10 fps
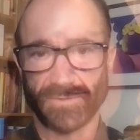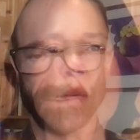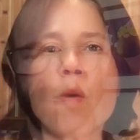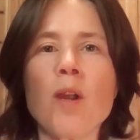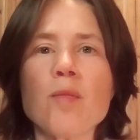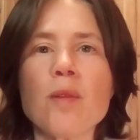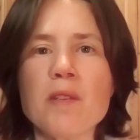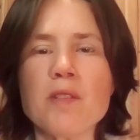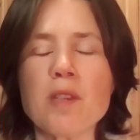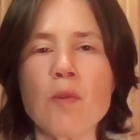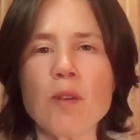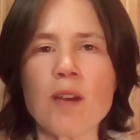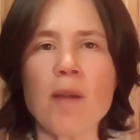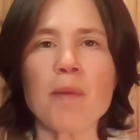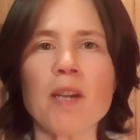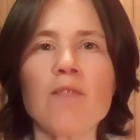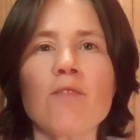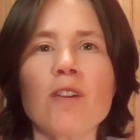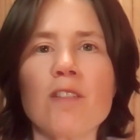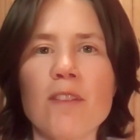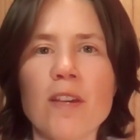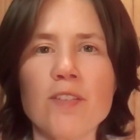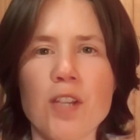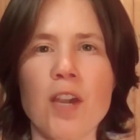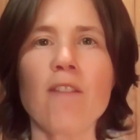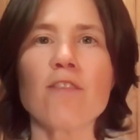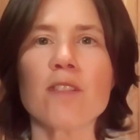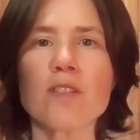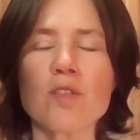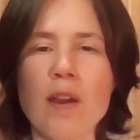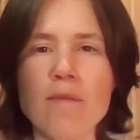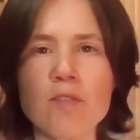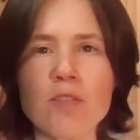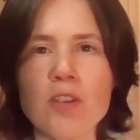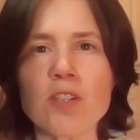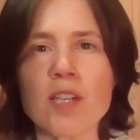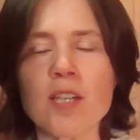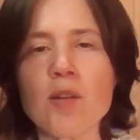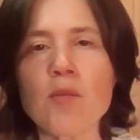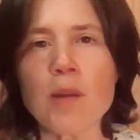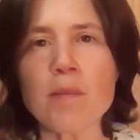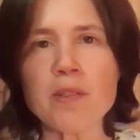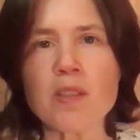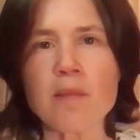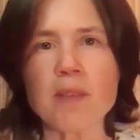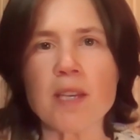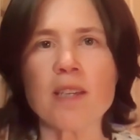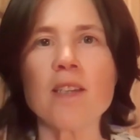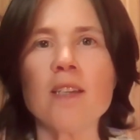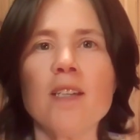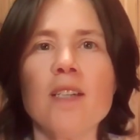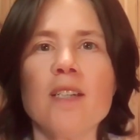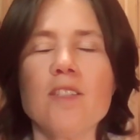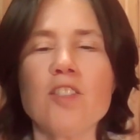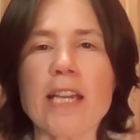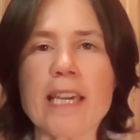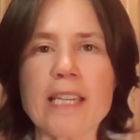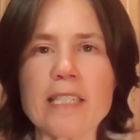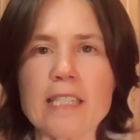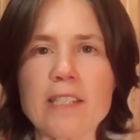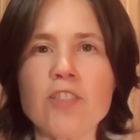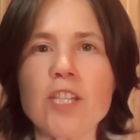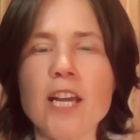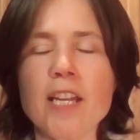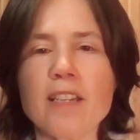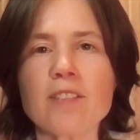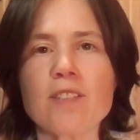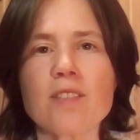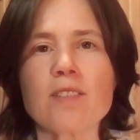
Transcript: What are we missing? What topic have we failed to cover in this conversation? I don't want to miss something gigantic in genetics.